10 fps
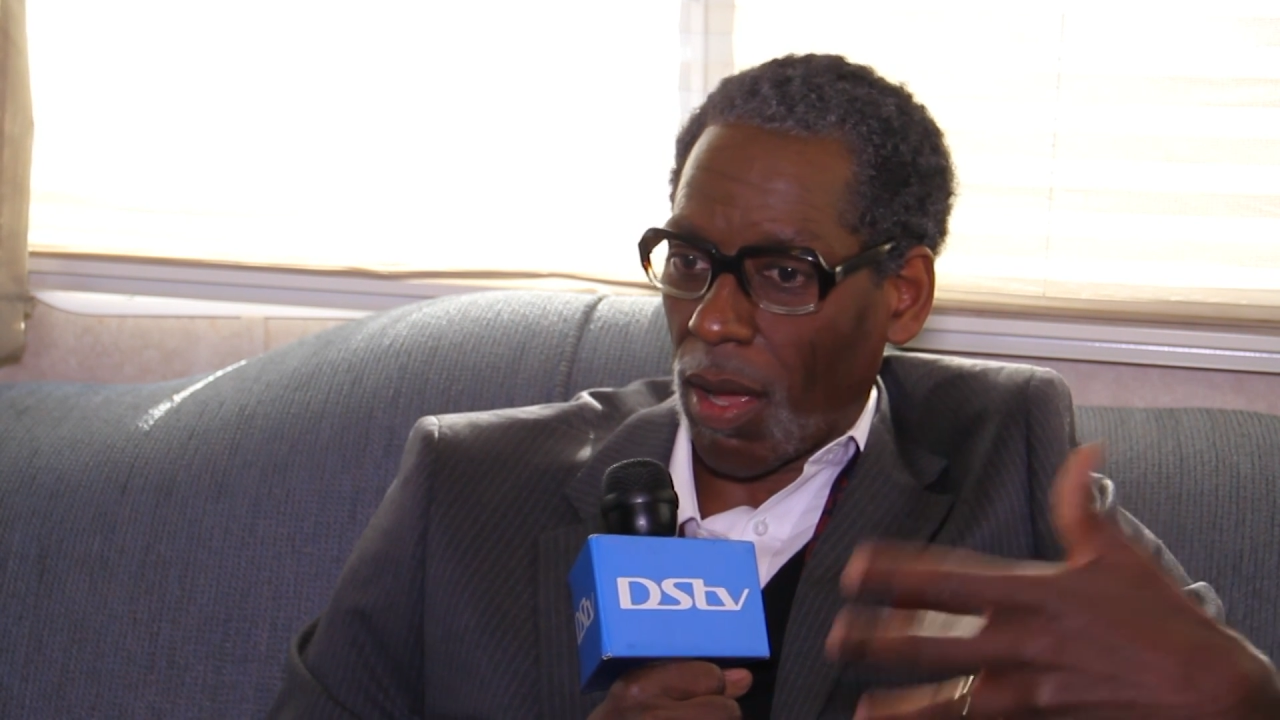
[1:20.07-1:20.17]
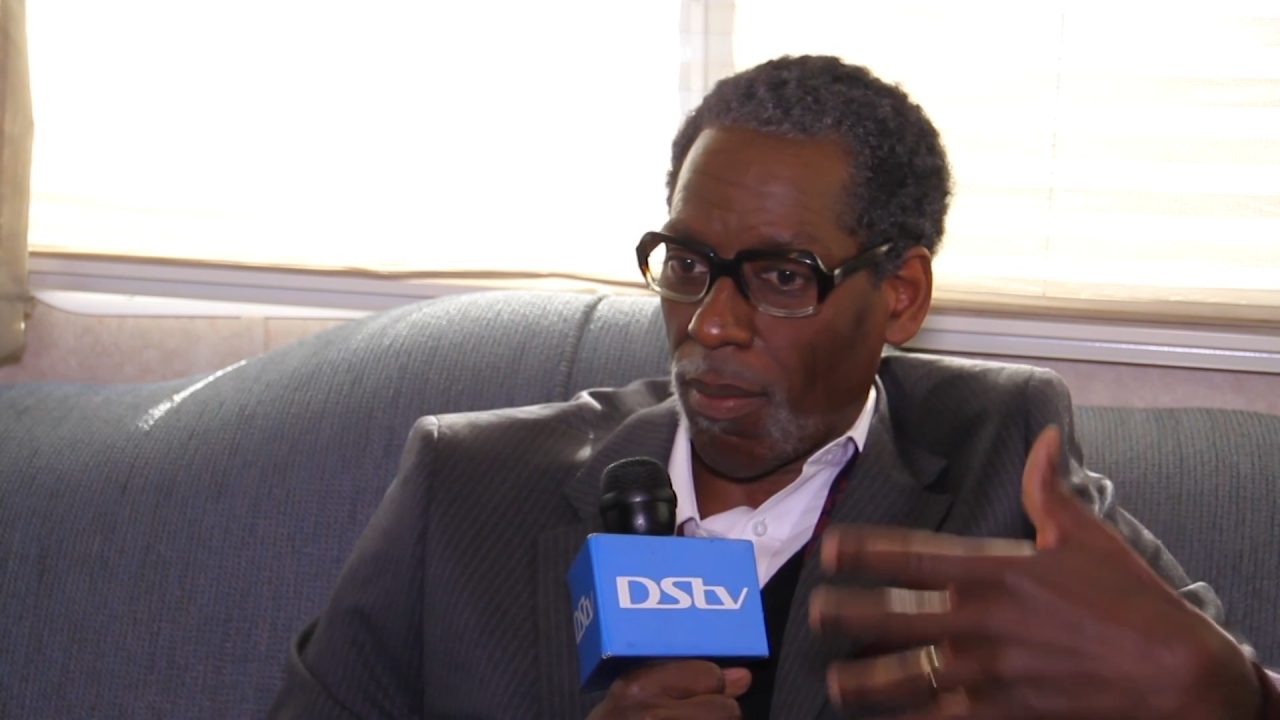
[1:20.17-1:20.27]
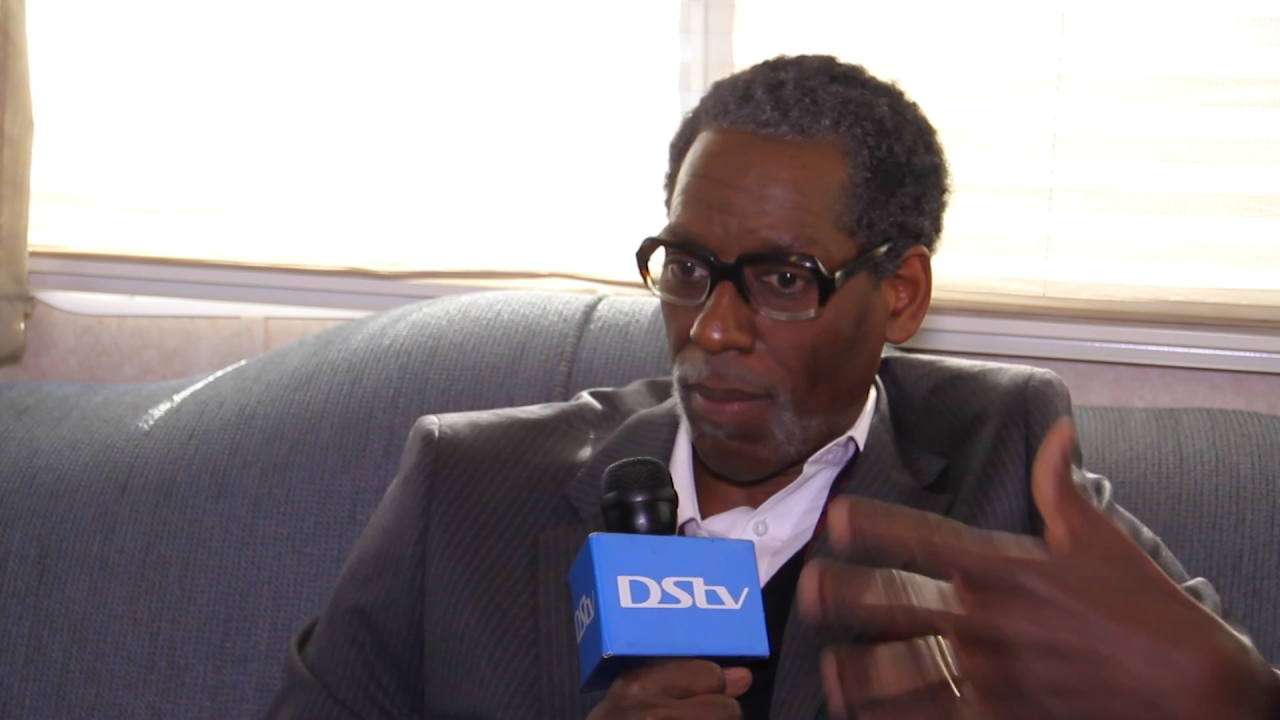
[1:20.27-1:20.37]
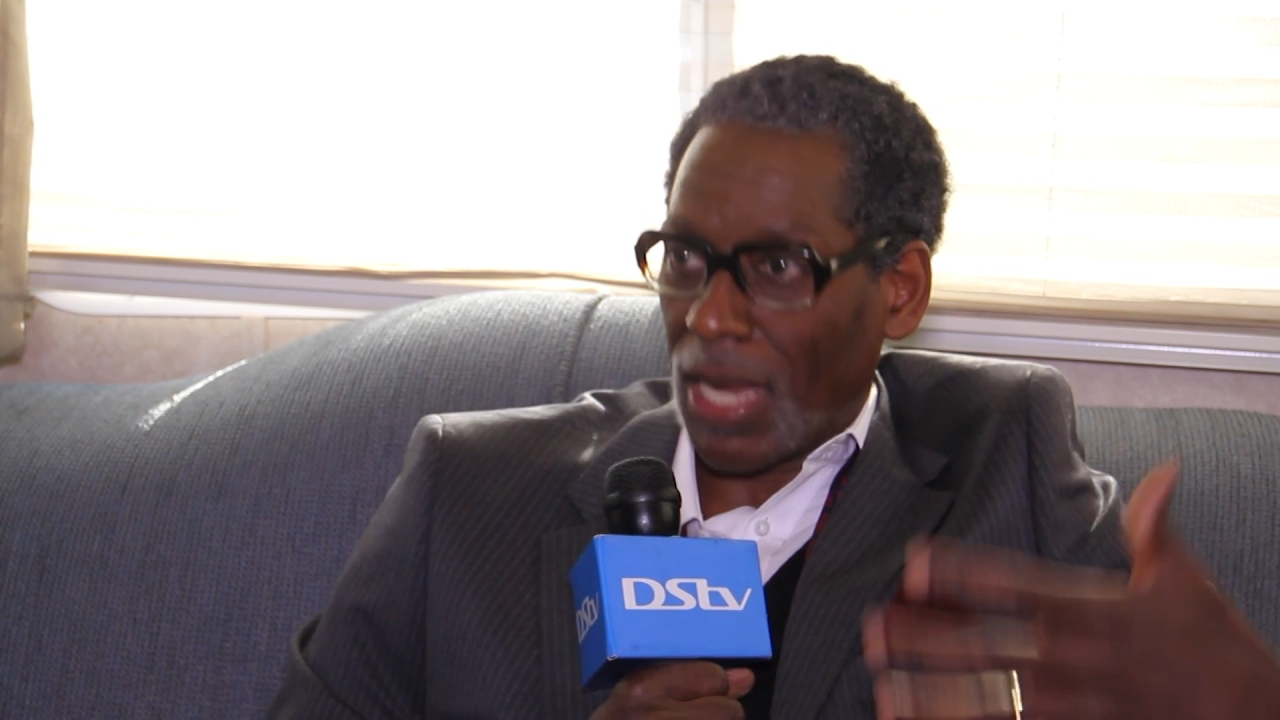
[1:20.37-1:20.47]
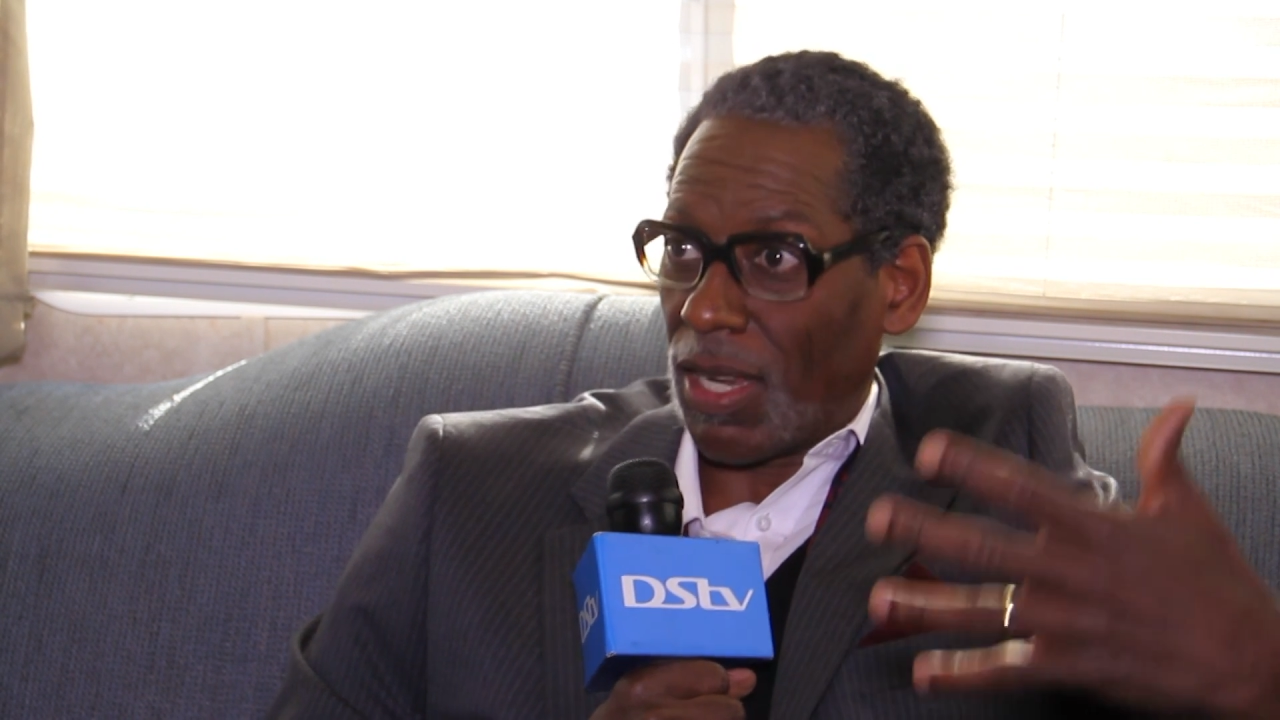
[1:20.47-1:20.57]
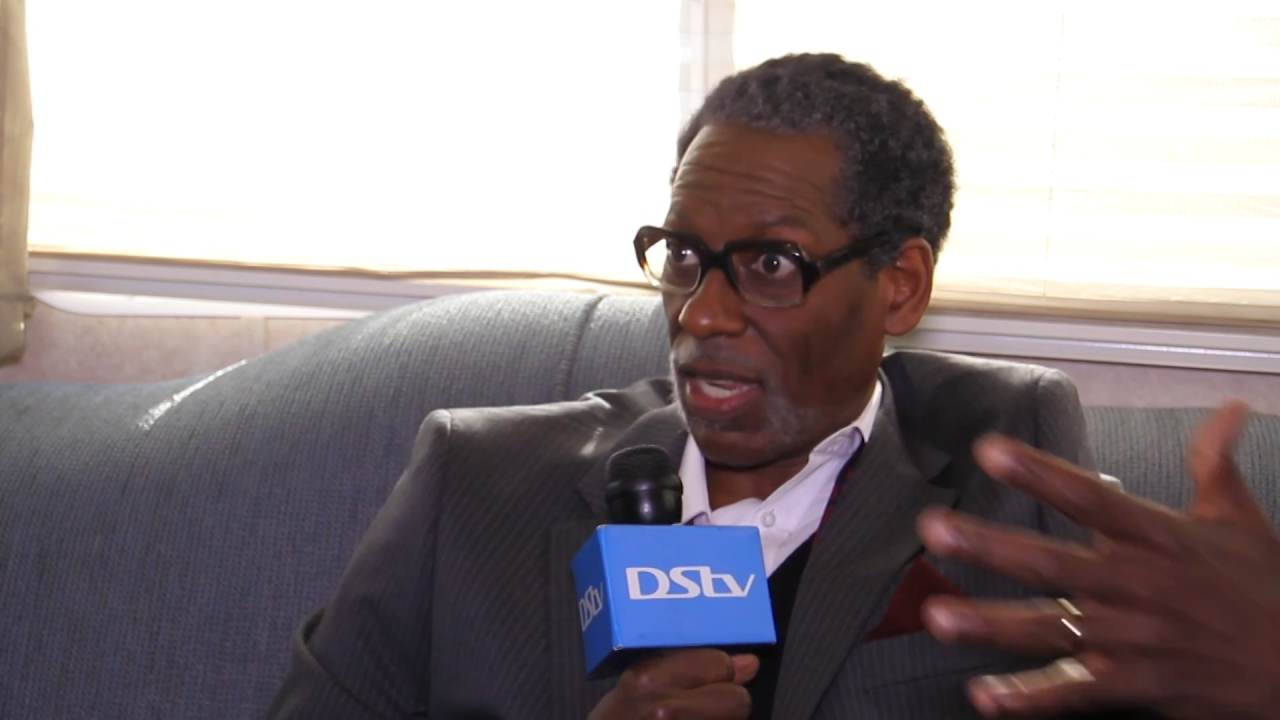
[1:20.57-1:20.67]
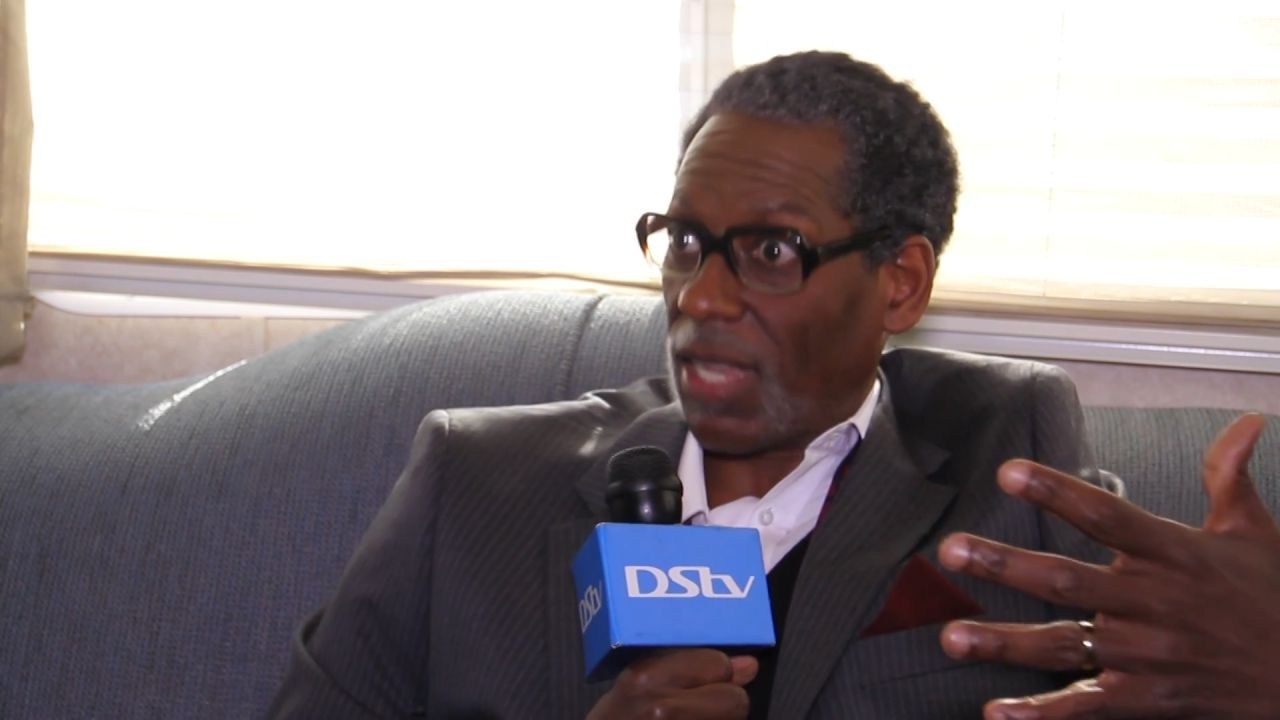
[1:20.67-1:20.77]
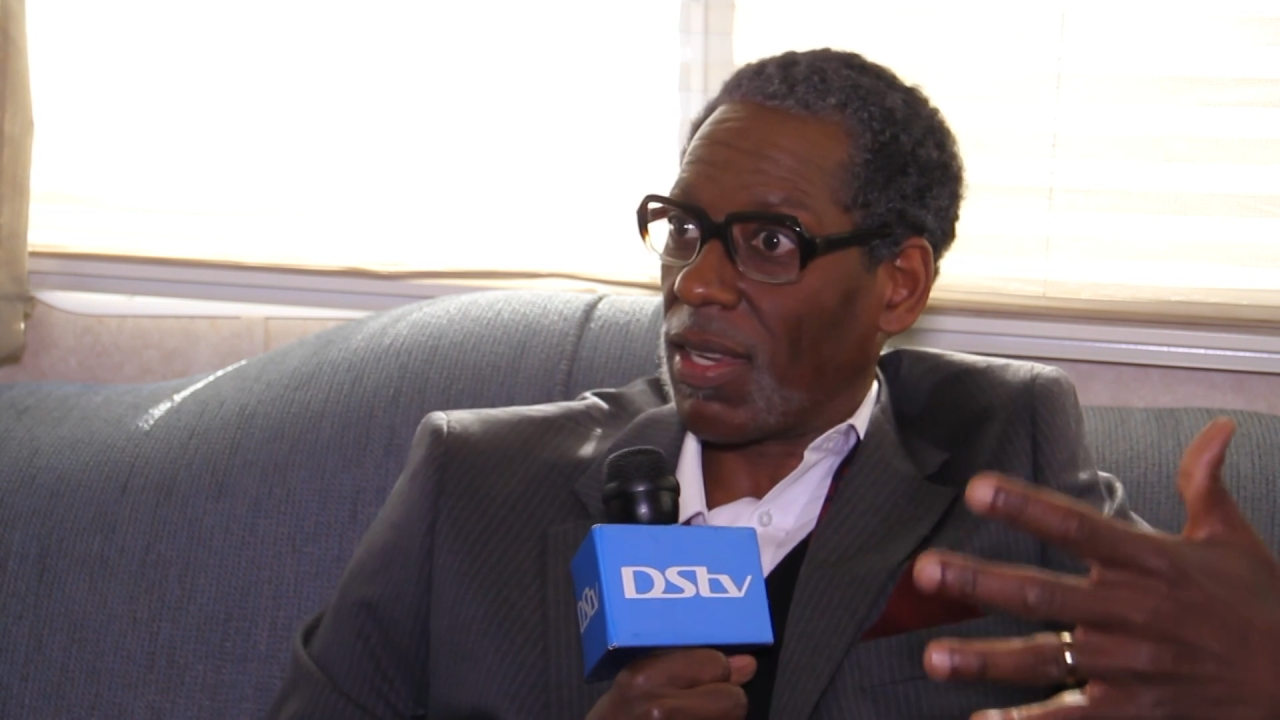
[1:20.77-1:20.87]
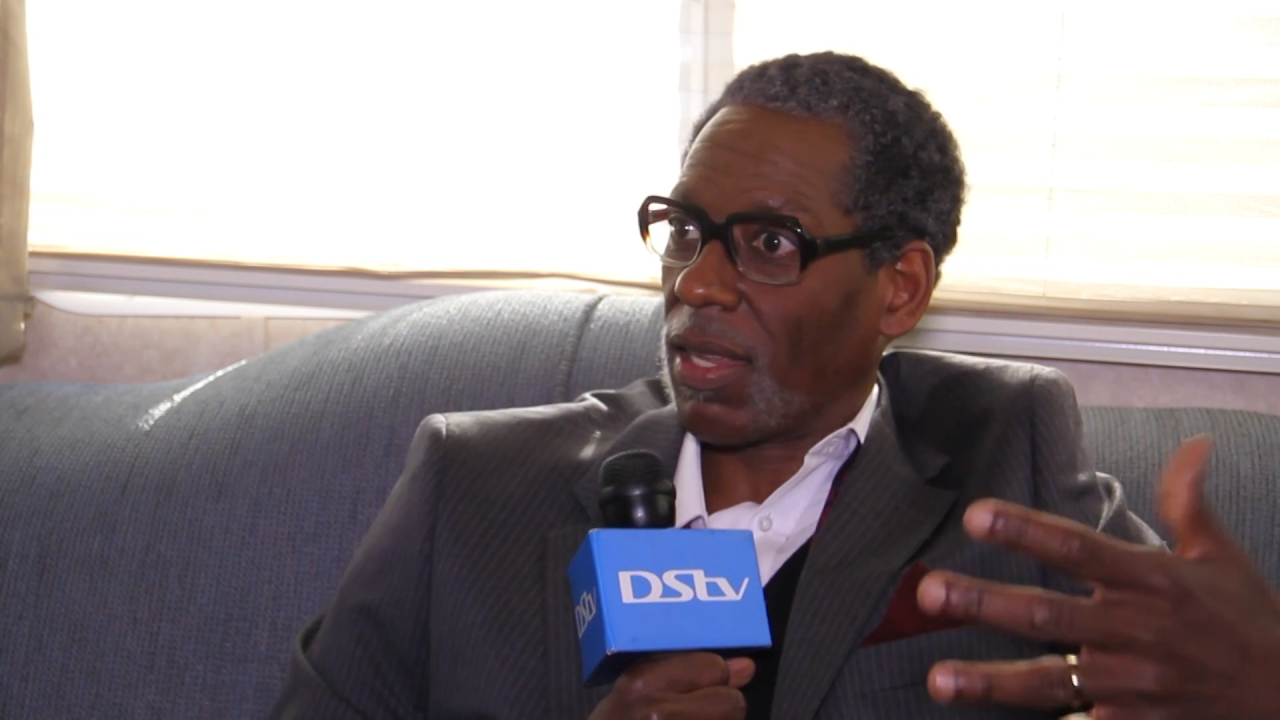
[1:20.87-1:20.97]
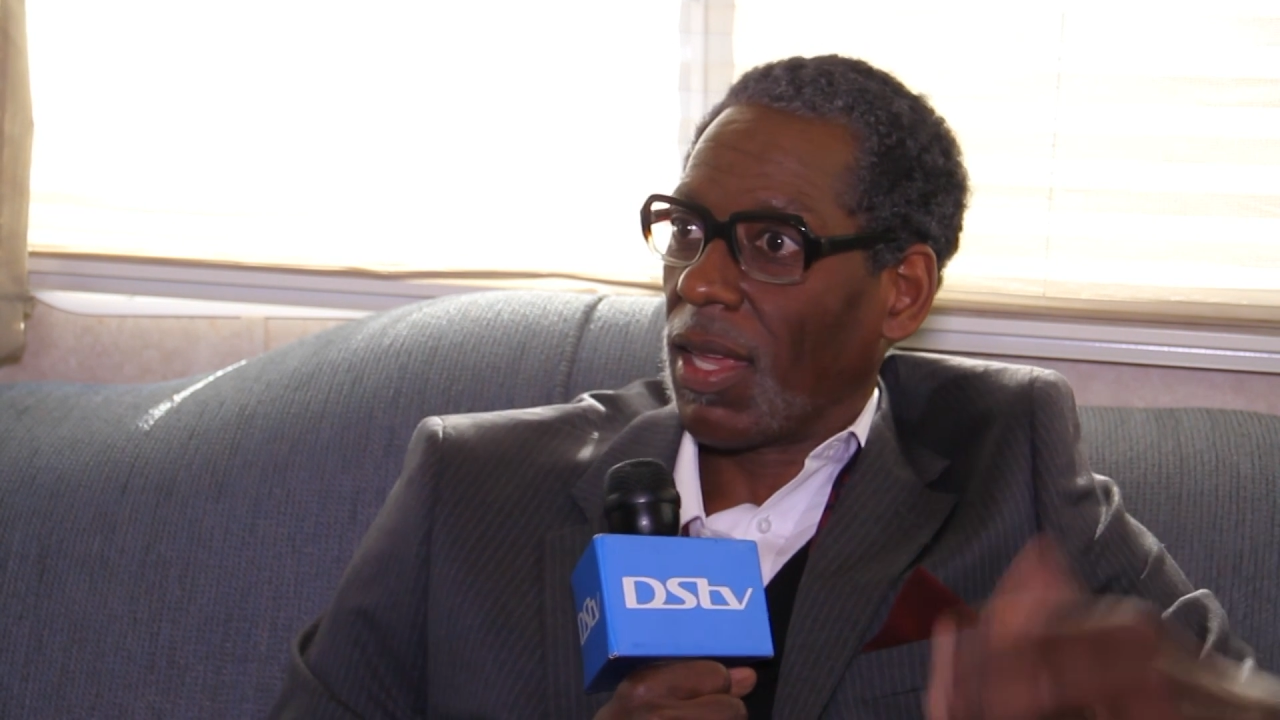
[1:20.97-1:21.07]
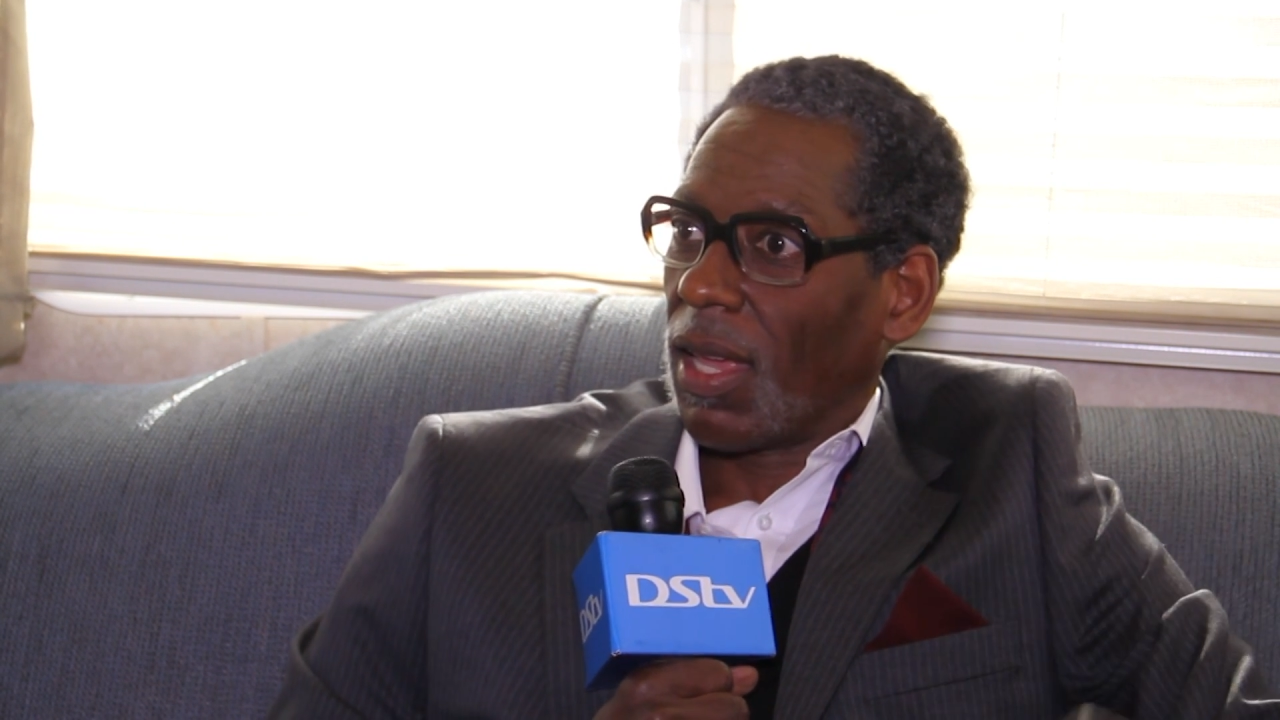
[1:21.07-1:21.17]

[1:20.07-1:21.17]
men did,